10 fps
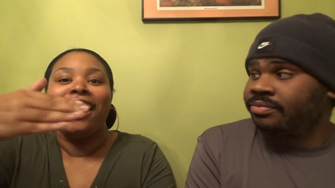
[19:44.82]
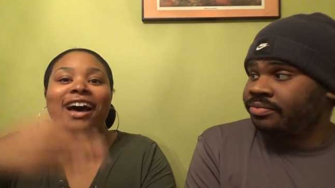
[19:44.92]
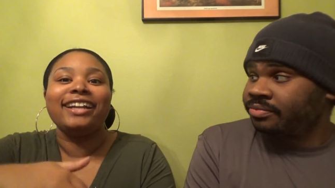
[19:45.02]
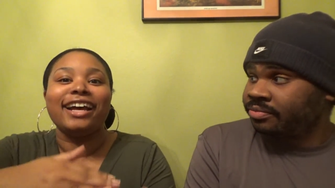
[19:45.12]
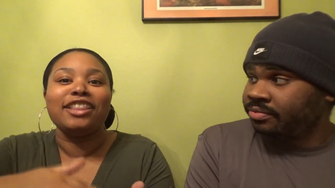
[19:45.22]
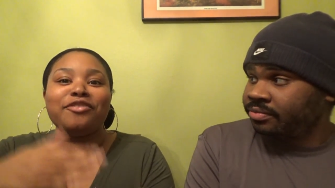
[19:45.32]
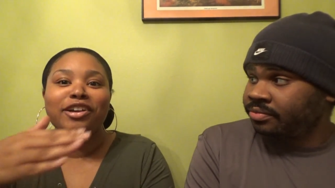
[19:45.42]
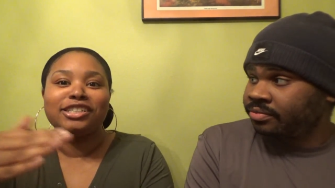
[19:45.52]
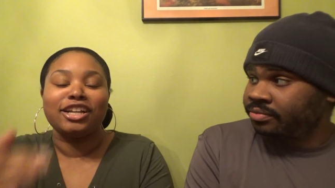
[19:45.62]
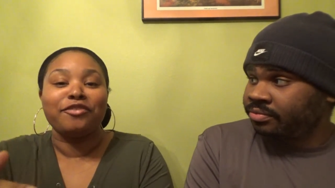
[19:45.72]
Speaker 1: another
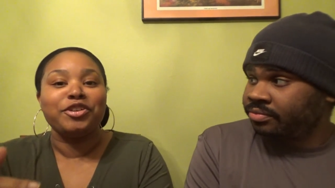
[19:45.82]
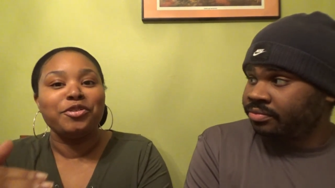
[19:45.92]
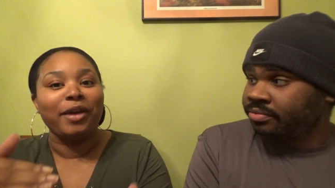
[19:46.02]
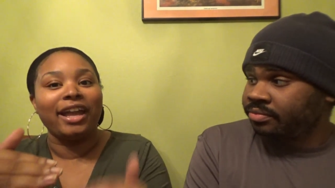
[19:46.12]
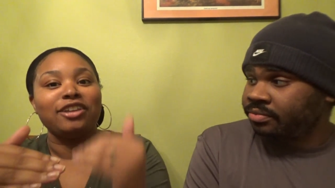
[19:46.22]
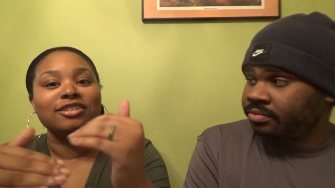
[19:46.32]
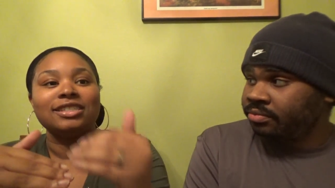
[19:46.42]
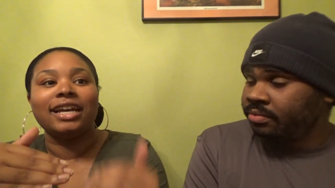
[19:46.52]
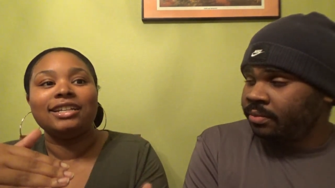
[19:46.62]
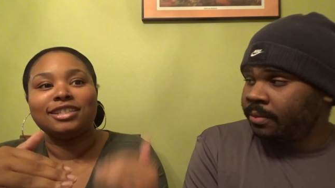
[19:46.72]
version of you and you're
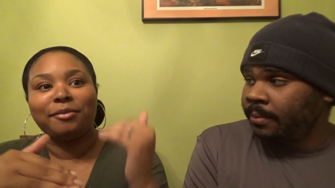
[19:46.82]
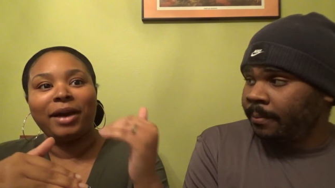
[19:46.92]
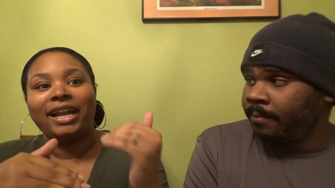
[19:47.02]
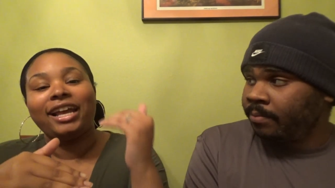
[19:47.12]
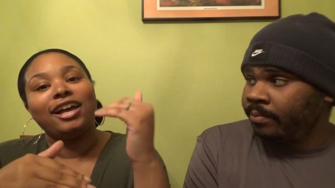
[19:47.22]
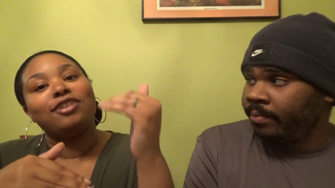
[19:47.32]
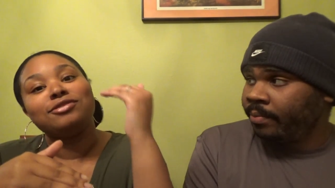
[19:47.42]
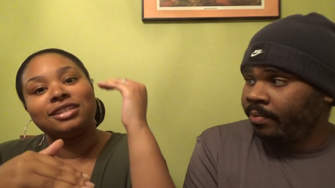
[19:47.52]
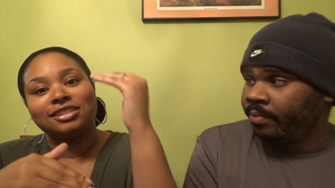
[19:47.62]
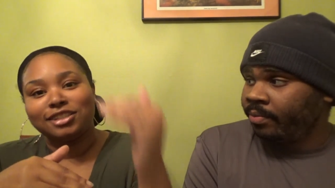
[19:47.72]
setting somebody
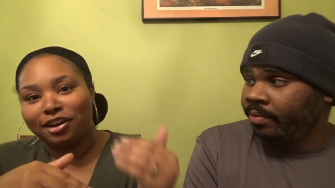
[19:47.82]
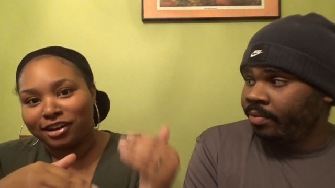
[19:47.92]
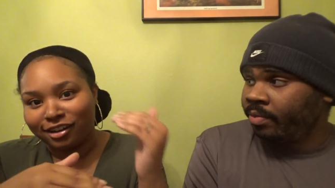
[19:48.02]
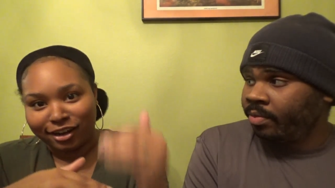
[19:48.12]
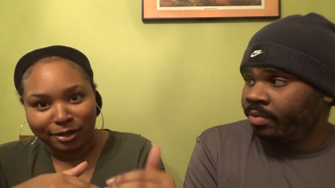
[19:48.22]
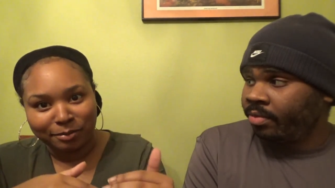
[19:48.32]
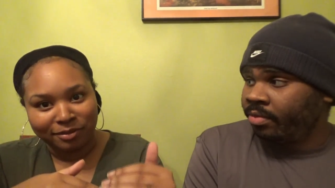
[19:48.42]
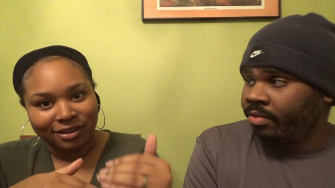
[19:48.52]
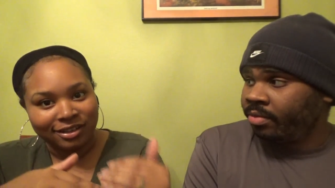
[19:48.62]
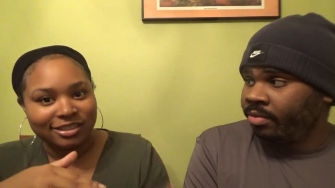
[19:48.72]
else's daughter up
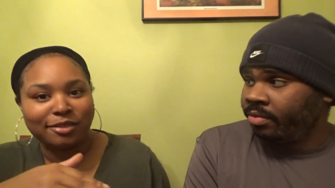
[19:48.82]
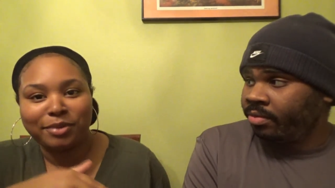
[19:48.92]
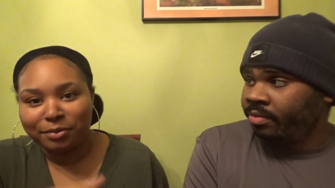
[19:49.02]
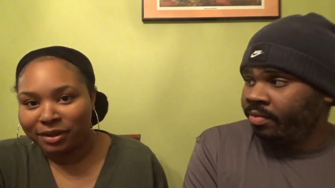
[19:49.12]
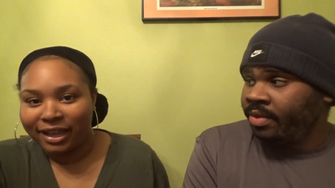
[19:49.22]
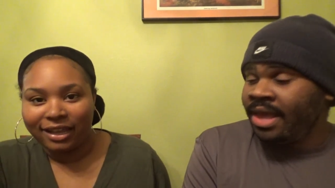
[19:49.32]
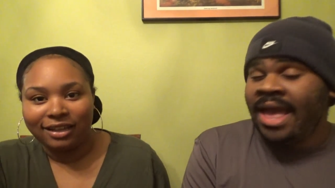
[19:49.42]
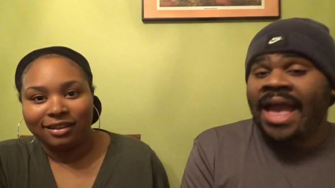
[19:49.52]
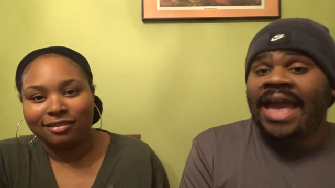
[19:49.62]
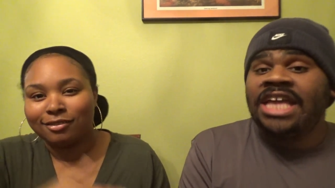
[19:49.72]
to be
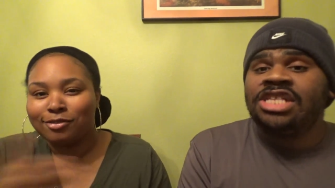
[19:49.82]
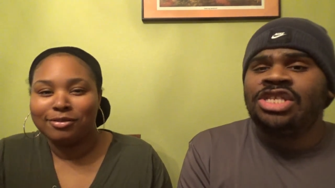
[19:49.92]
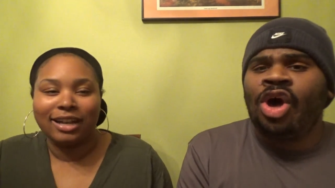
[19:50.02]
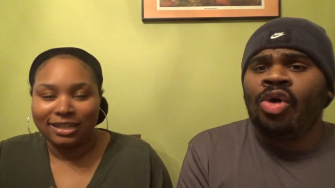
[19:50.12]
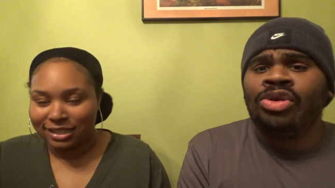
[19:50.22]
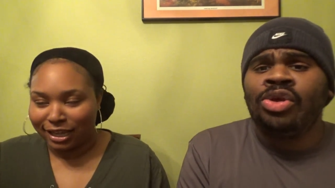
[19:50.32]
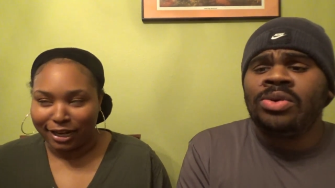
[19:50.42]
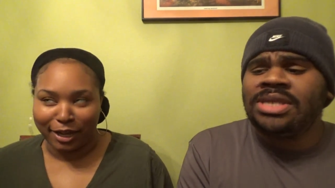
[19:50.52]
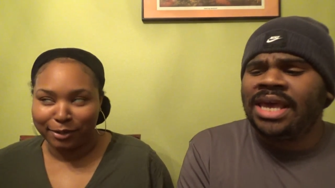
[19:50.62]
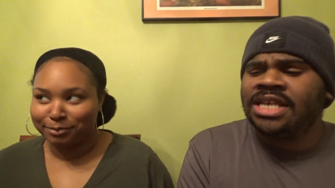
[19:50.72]
played. And Who don't
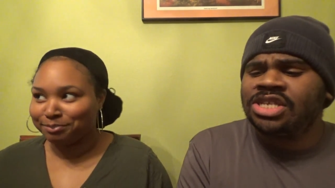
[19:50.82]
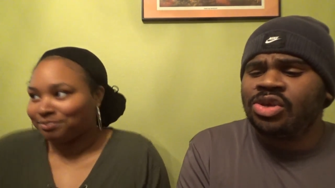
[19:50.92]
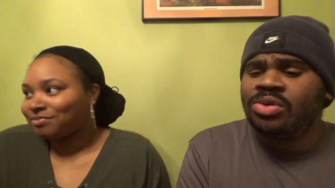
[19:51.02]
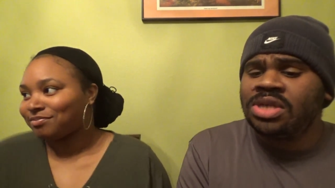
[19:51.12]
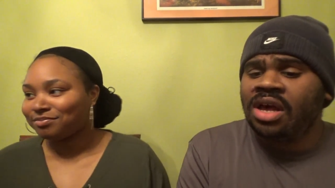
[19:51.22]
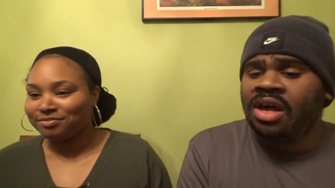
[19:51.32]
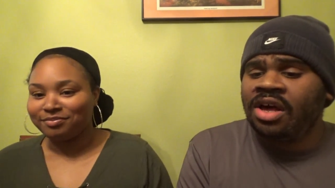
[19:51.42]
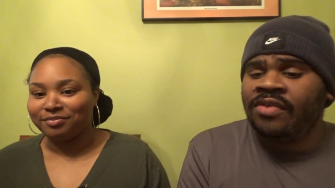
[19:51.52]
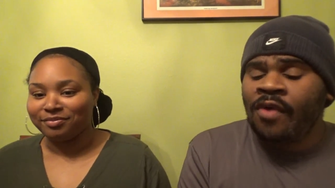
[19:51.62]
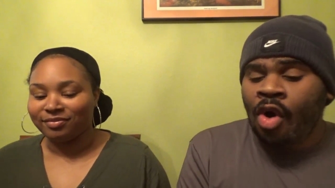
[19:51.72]
Speaker 2: use like? the excuse
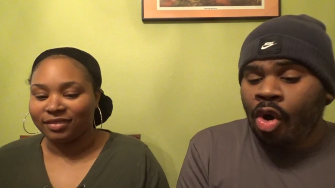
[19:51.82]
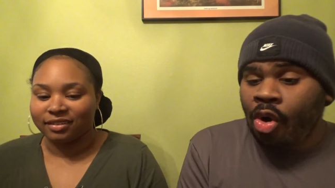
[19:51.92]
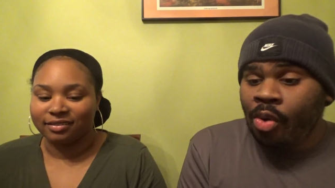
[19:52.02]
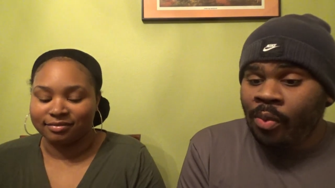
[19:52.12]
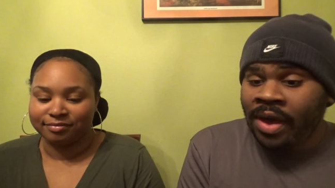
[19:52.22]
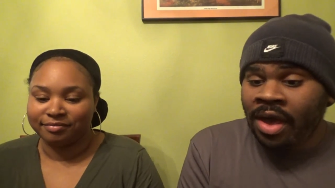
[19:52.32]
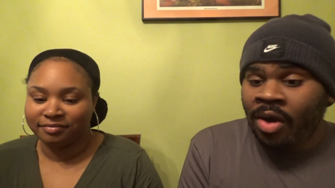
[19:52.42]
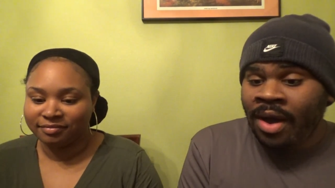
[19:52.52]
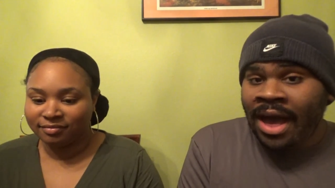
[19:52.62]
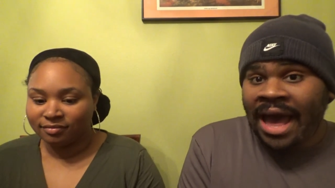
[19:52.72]
of, oh,
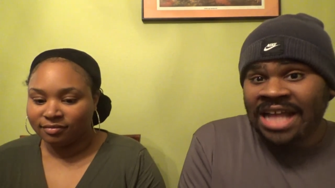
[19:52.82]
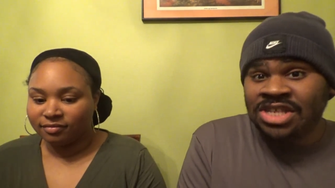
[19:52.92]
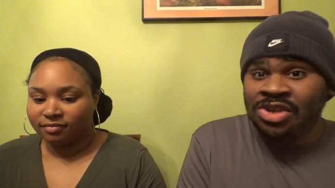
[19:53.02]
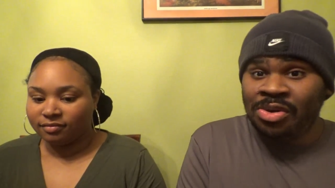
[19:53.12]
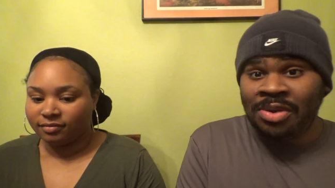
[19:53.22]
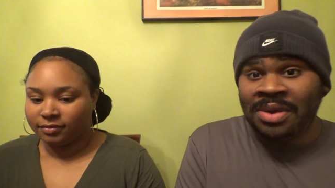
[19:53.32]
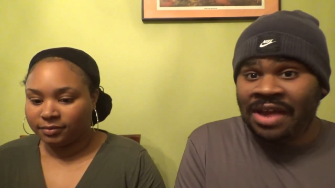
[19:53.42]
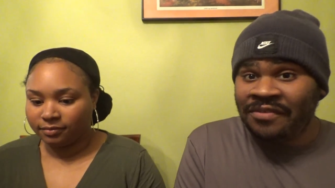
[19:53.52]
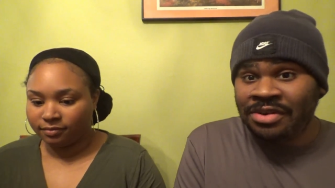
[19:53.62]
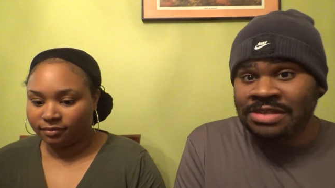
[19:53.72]
well, I told her when I
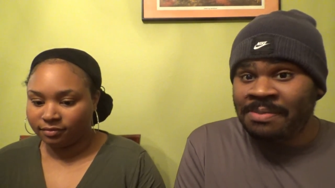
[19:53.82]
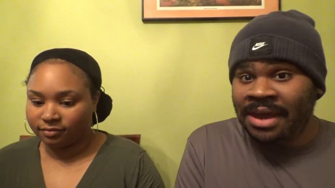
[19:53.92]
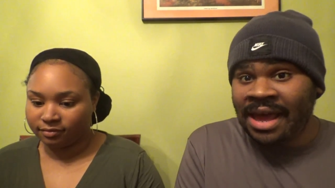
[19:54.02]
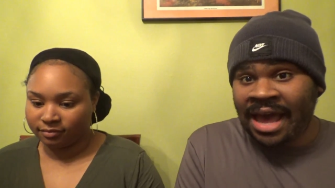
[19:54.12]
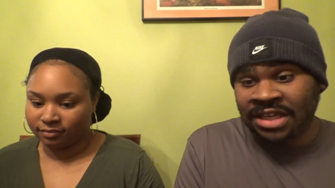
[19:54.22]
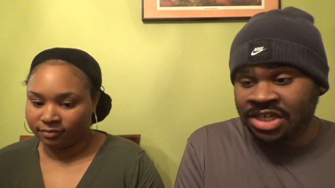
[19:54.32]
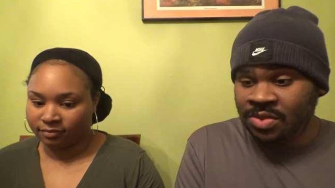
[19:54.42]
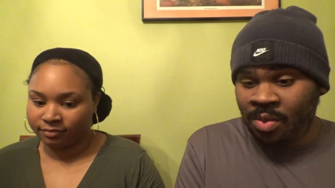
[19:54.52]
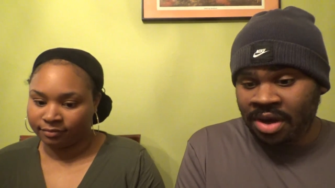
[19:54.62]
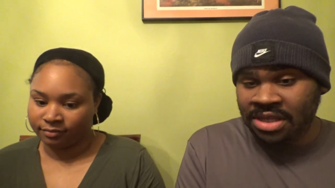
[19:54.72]
first met her I just
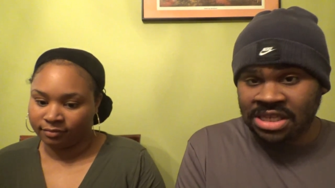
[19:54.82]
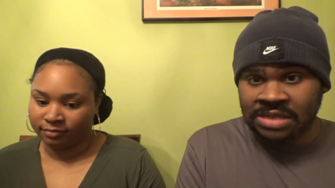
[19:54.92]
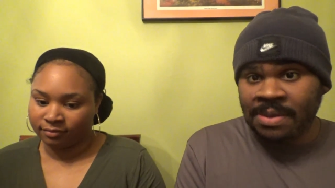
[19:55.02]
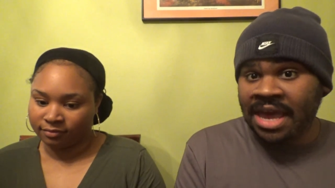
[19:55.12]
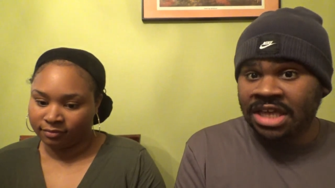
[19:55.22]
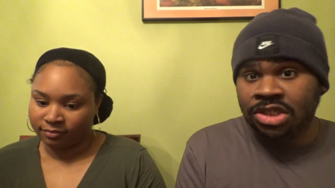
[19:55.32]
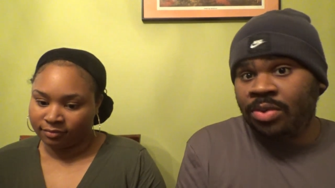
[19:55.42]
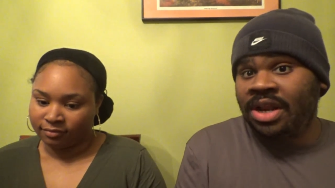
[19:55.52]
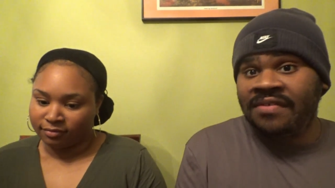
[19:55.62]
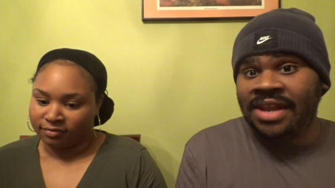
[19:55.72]
wanted to smash or
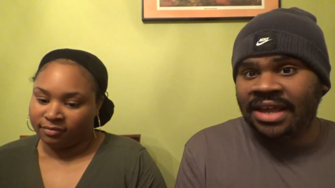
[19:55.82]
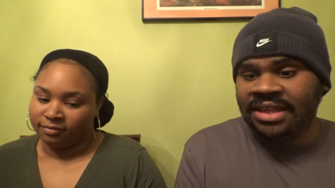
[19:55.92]
whatever like